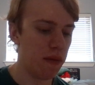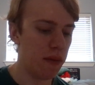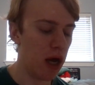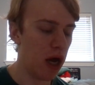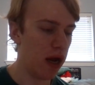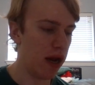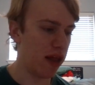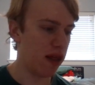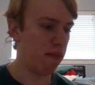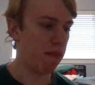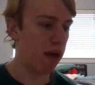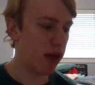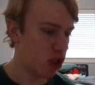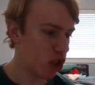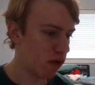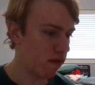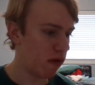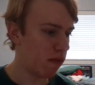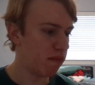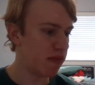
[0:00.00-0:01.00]
Not as
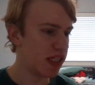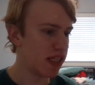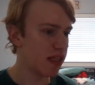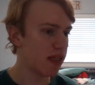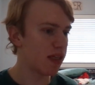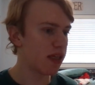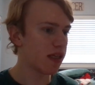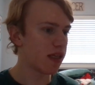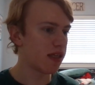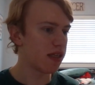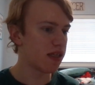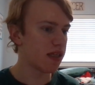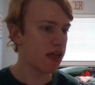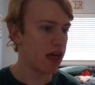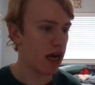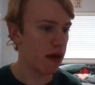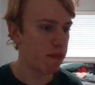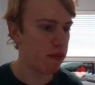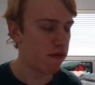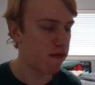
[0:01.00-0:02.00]
much of a meat
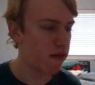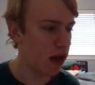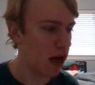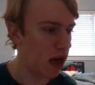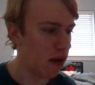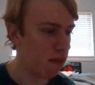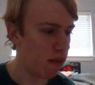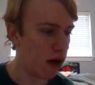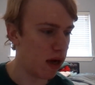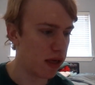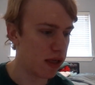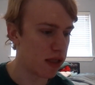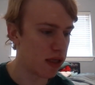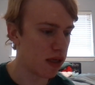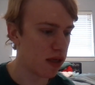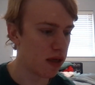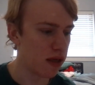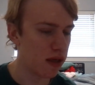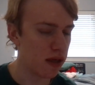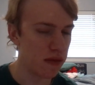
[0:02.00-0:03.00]
type of guy, but
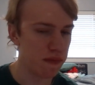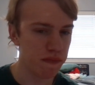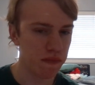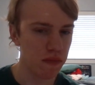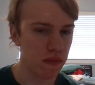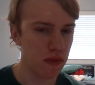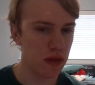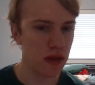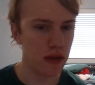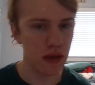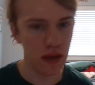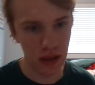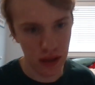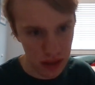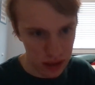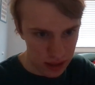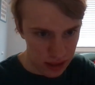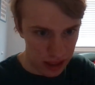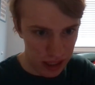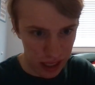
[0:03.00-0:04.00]

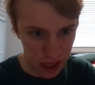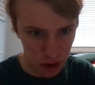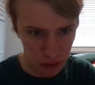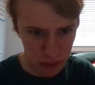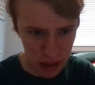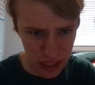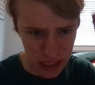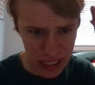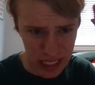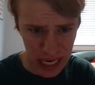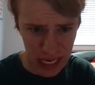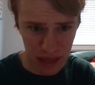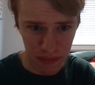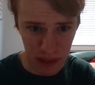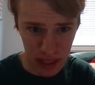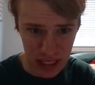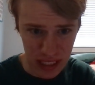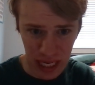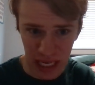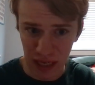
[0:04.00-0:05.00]
little bit, tiny
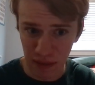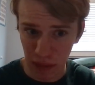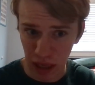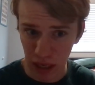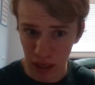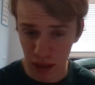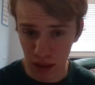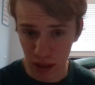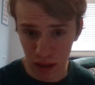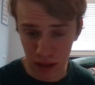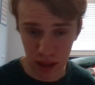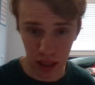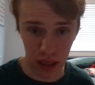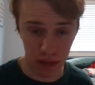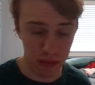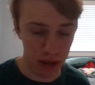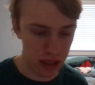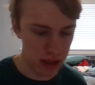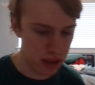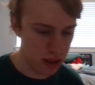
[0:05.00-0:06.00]
bit, tiny bit,
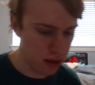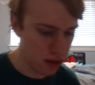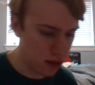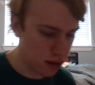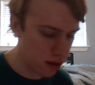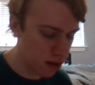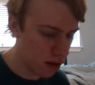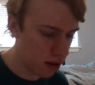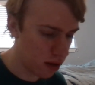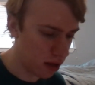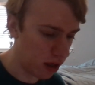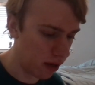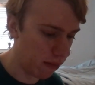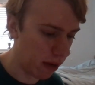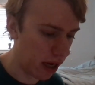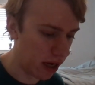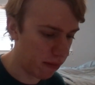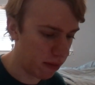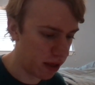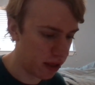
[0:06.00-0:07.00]
tiny bit, in
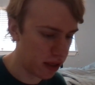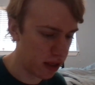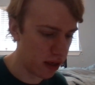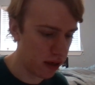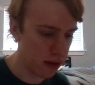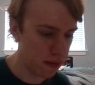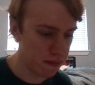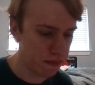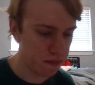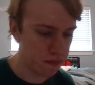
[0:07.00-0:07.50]
my opinion.